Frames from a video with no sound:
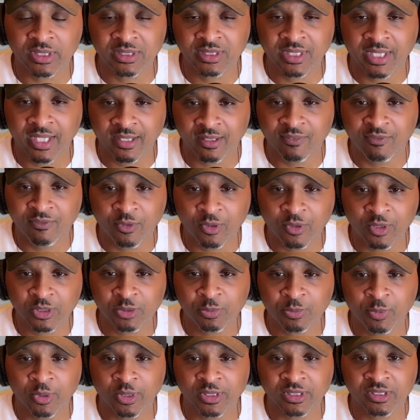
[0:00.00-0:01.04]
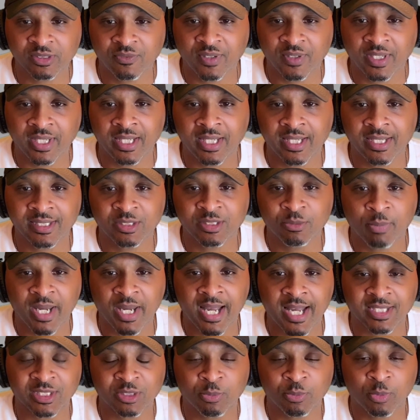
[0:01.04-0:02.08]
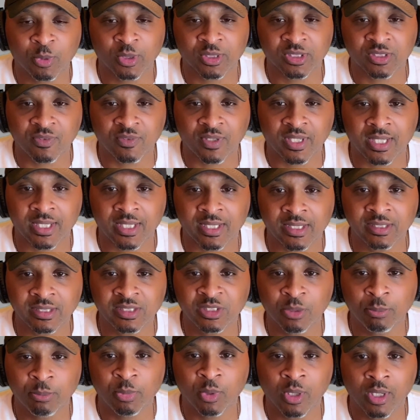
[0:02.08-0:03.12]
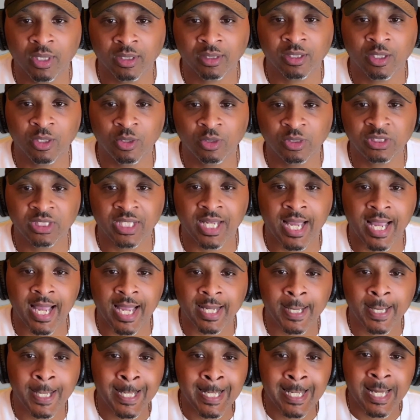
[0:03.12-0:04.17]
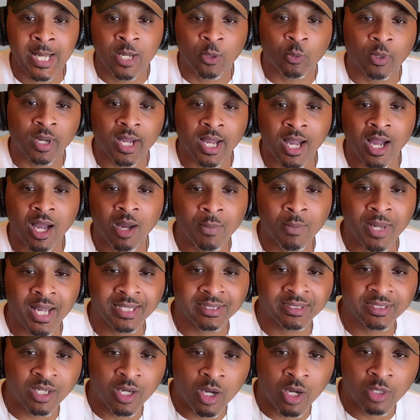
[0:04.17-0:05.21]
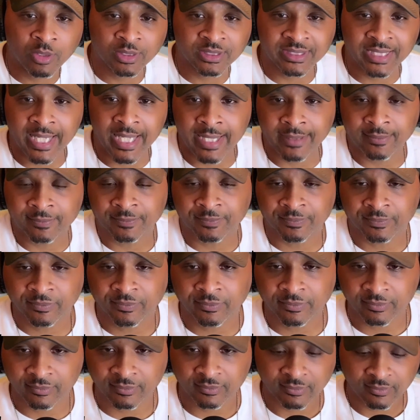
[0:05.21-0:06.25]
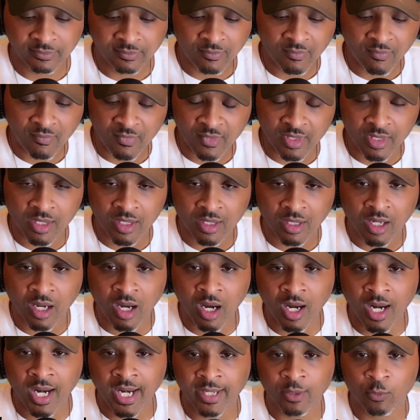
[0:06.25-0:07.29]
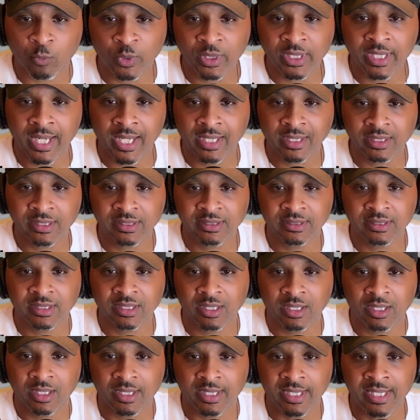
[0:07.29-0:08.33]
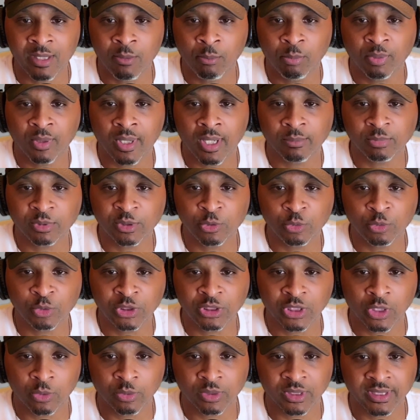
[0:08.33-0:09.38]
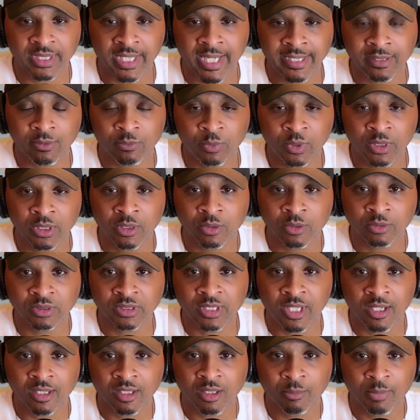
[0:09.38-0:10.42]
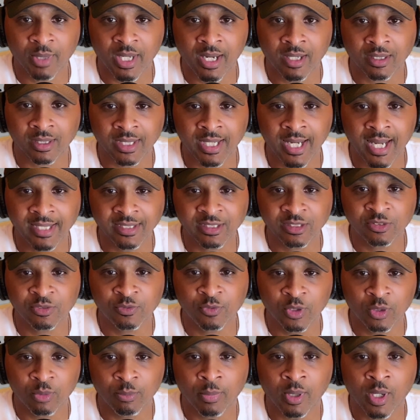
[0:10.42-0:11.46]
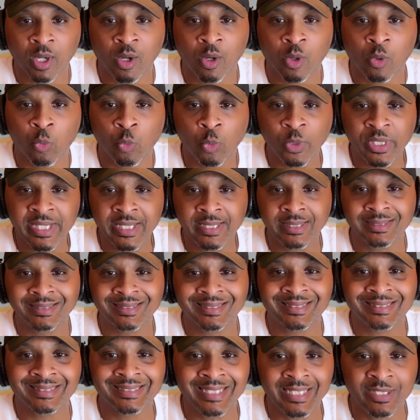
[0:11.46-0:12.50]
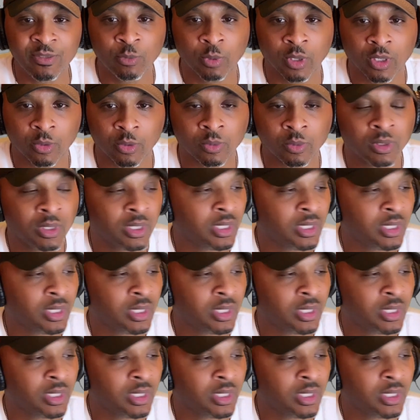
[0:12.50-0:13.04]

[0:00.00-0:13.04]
channel for sports fans by a sports fan. It's your boy Coach I, where all my dogs at. All right, we got us an impromptu show tonight. We're going to talk about college football week 0.